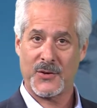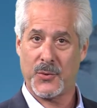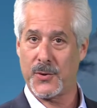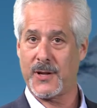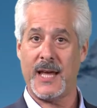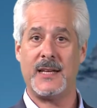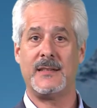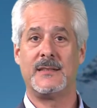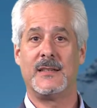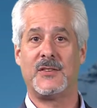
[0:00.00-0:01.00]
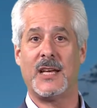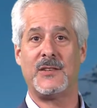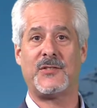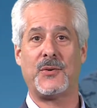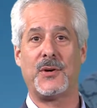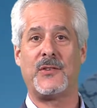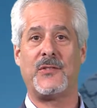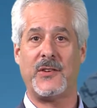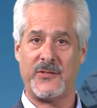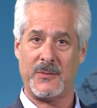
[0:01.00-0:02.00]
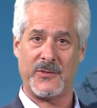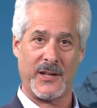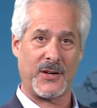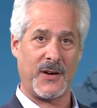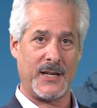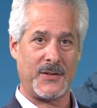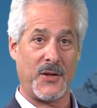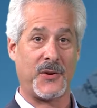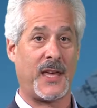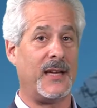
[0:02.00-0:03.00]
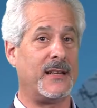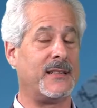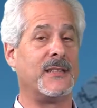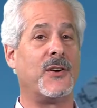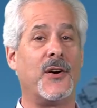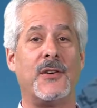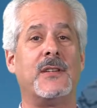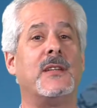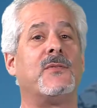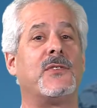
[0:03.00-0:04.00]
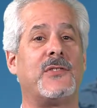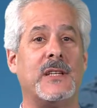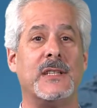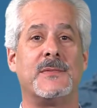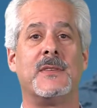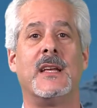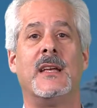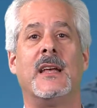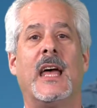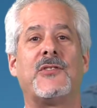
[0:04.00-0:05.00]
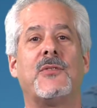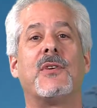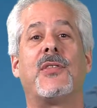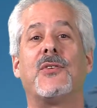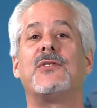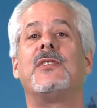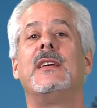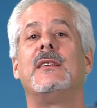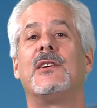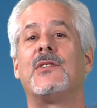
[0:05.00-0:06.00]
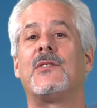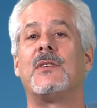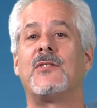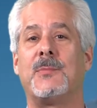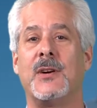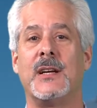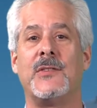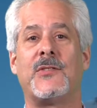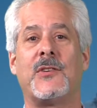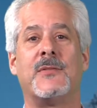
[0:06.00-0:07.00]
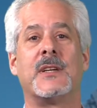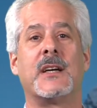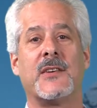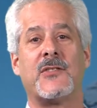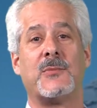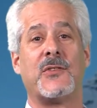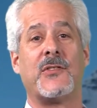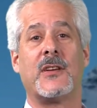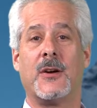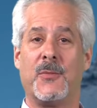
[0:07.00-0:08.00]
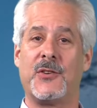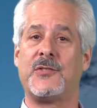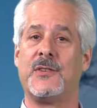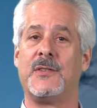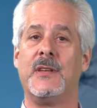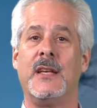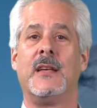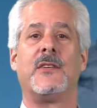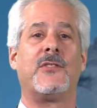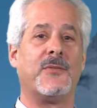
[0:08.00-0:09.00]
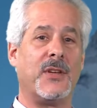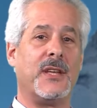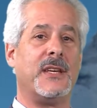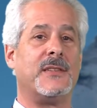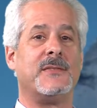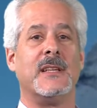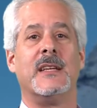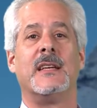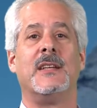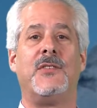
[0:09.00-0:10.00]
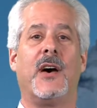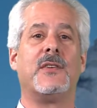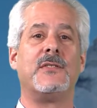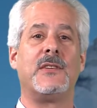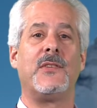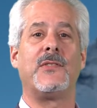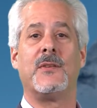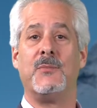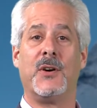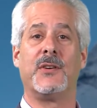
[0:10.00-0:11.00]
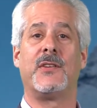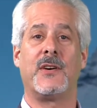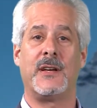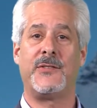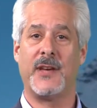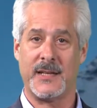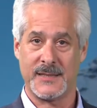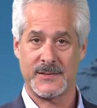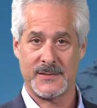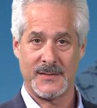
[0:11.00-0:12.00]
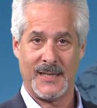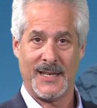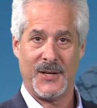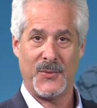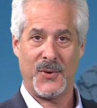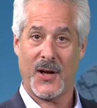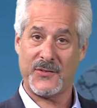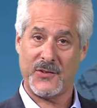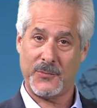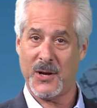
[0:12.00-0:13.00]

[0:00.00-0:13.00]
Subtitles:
Core Data, a data storage systems integrator located in Herndon, Virginia, has over 13 years of experience serving customers in commercial, civilian, intelligence, and military settings. We also